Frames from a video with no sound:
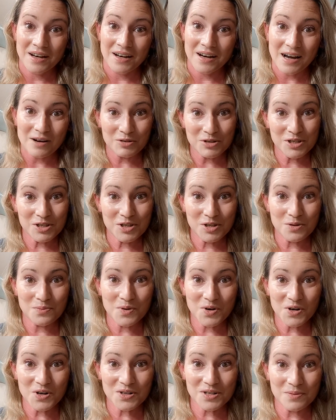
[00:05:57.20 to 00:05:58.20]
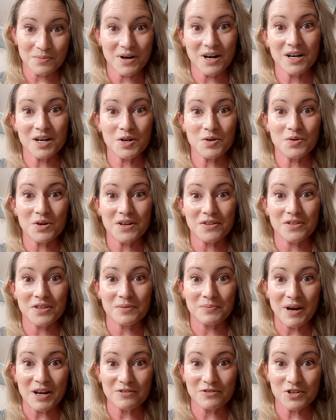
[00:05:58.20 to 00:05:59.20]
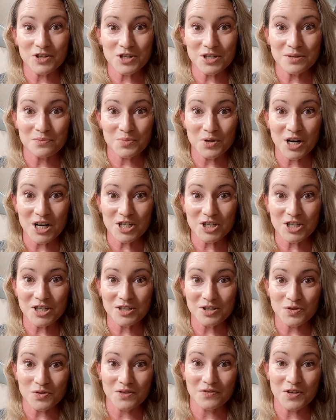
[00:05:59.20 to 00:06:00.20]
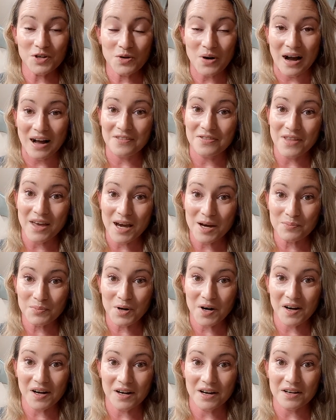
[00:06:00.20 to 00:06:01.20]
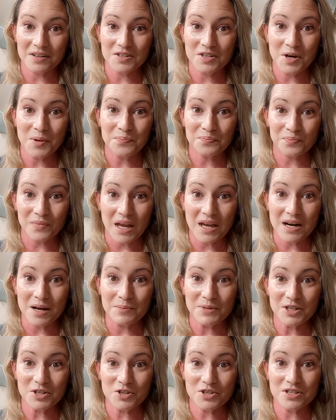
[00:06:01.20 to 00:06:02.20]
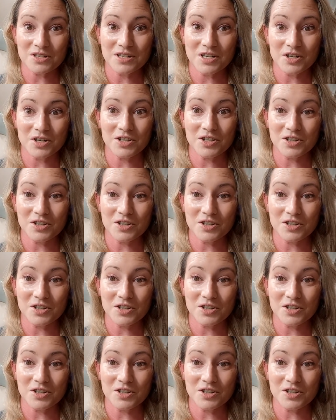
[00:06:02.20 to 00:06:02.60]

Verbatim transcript: i will see you more tomorrow with my first impressions review on that product and i'm interested in hearing